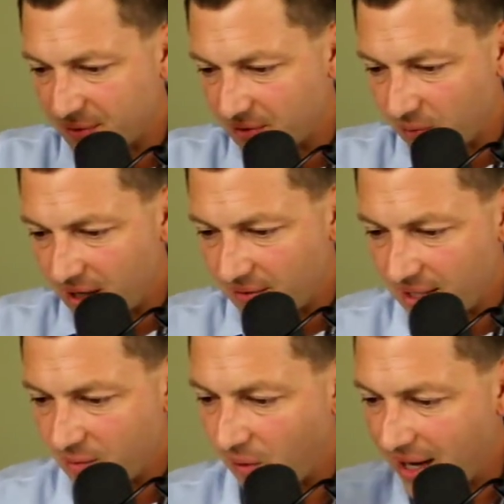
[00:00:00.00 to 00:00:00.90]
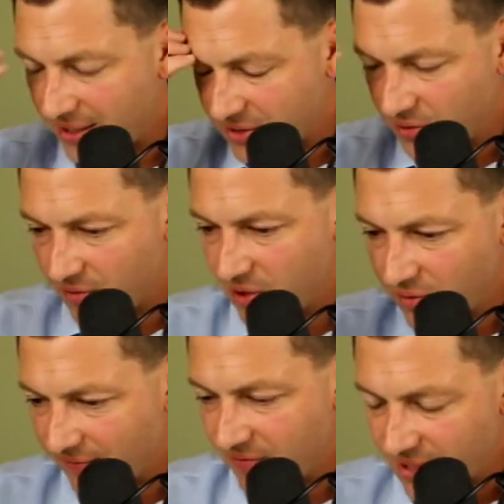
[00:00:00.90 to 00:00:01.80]
but the way that he writes, you,
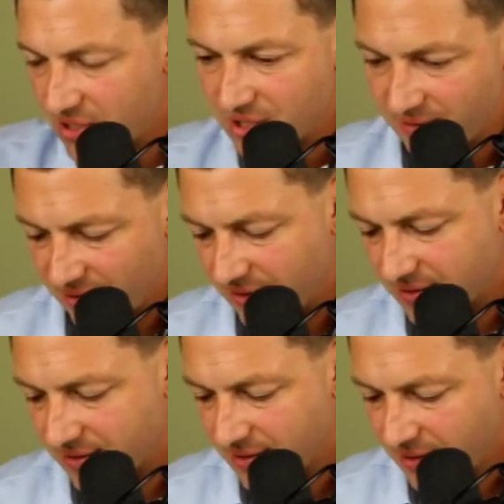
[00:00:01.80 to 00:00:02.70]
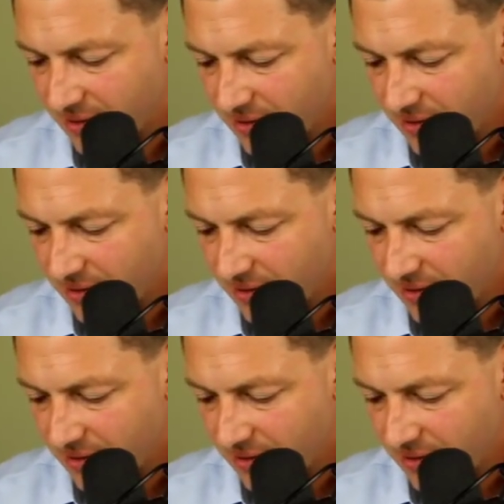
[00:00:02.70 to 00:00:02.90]
you envision this.